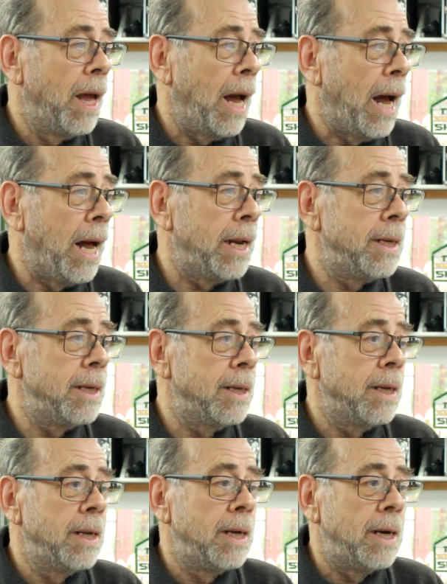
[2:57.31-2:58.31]

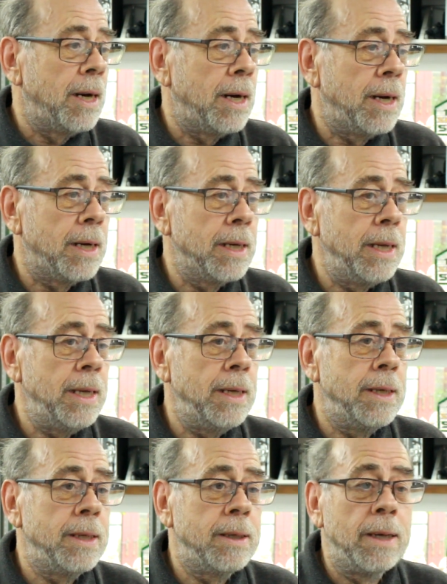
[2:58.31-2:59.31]
And I
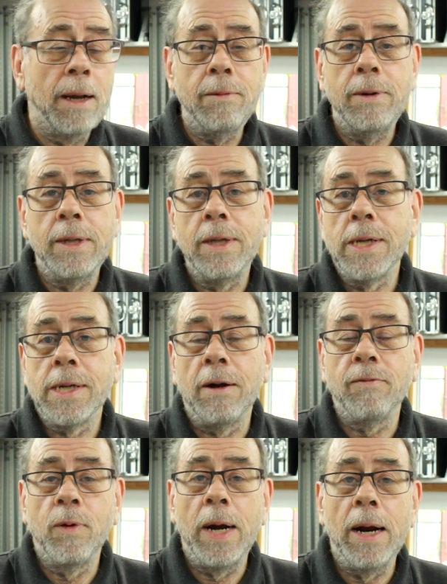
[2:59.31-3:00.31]
loaded the
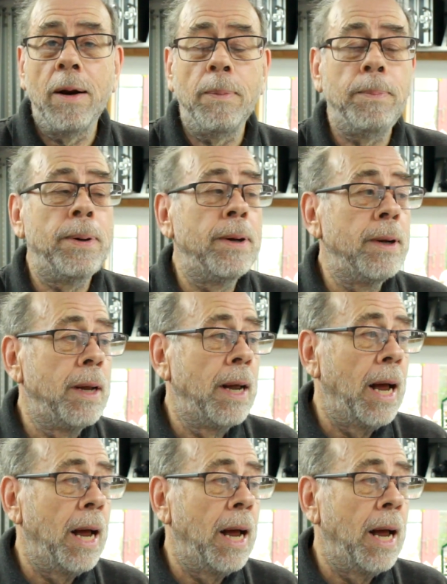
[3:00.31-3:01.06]
software up,